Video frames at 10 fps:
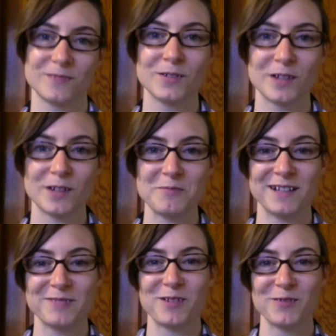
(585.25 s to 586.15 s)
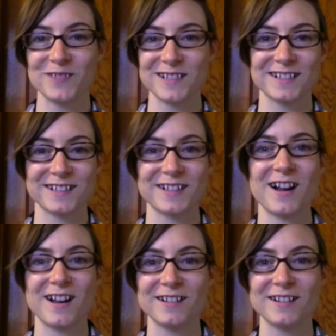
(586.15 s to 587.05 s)
what I mean by physically
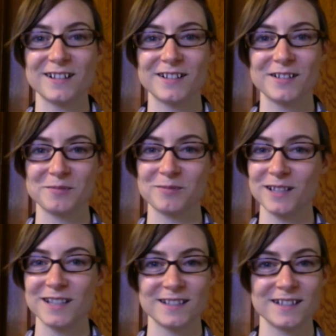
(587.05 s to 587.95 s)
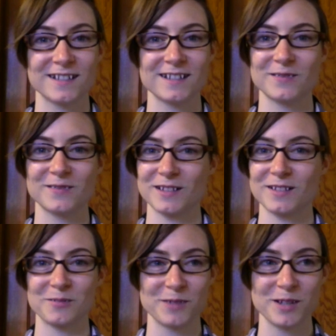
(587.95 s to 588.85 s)
in other places with
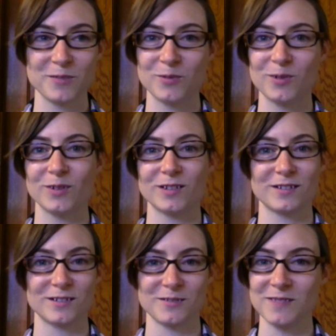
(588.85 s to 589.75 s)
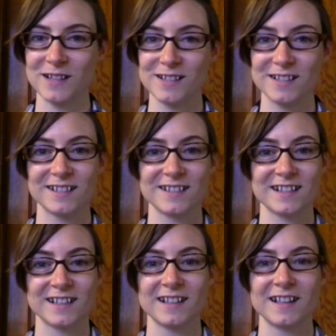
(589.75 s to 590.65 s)
other people in other dimensions.
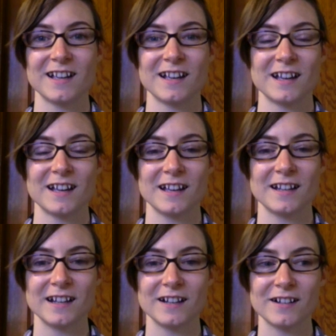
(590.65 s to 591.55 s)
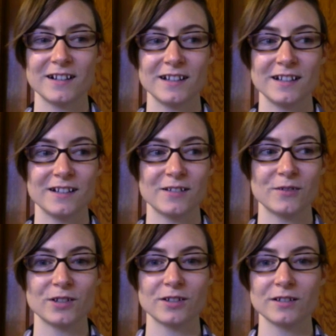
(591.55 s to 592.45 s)
Like, and Harry,
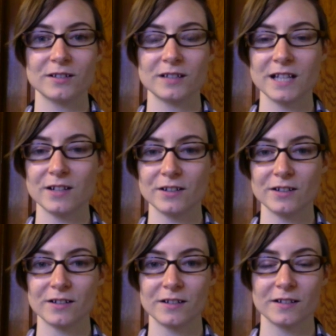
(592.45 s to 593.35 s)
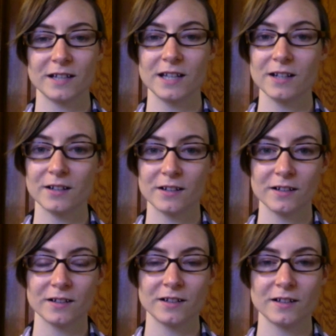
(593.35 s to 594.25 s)
you're a leader
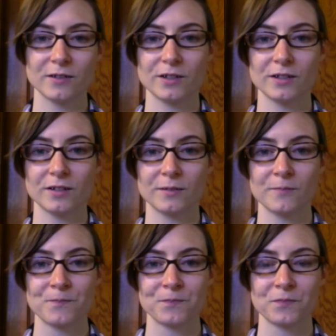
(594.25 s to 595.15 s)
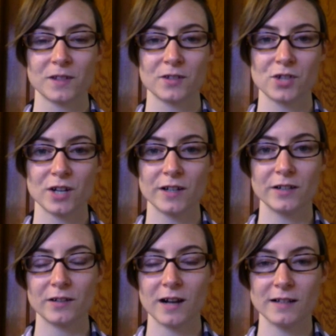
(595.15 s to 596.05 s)
here. You're sharing
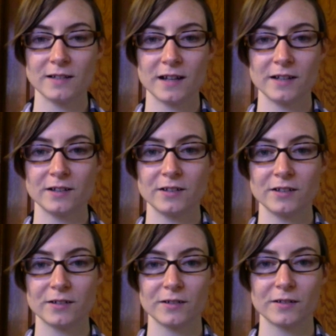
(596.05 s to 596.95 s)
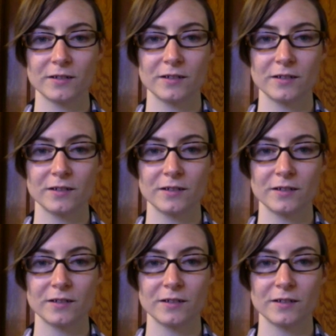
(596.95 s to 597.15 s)
your content. You're